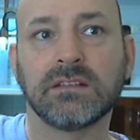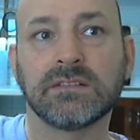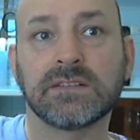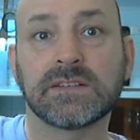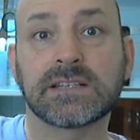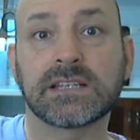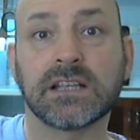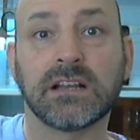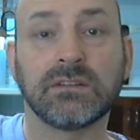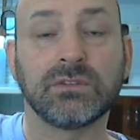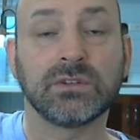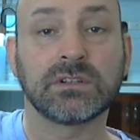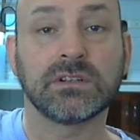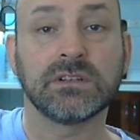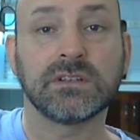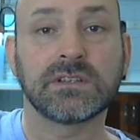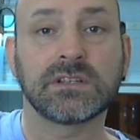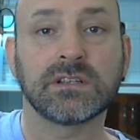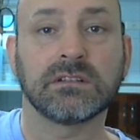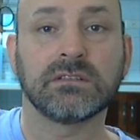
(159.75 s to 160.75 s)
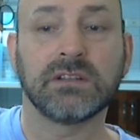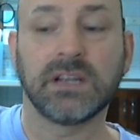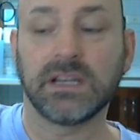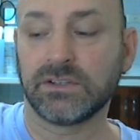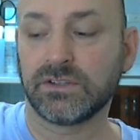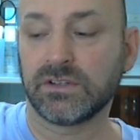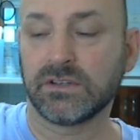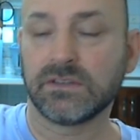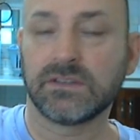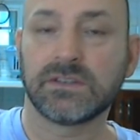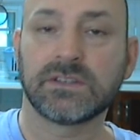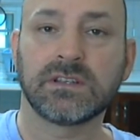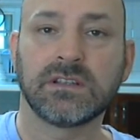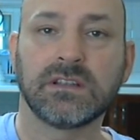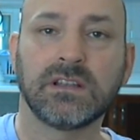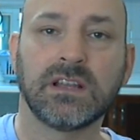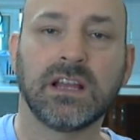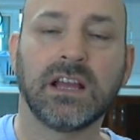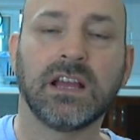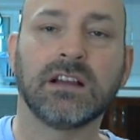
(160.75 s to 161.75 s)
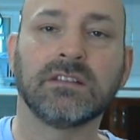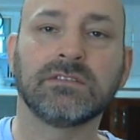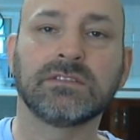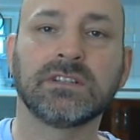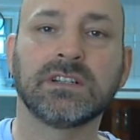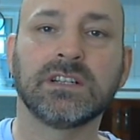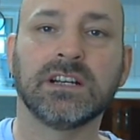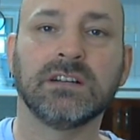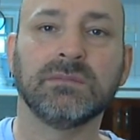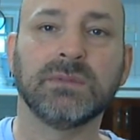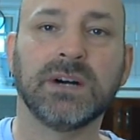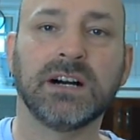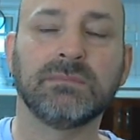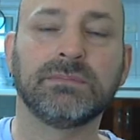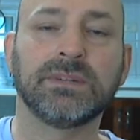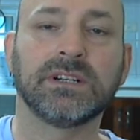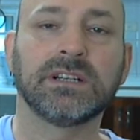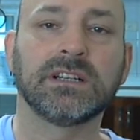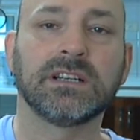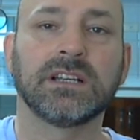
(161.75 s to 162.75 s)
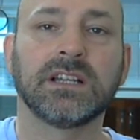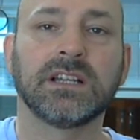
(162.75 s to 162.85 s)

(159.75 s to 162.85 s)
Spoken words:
several considerations have come up.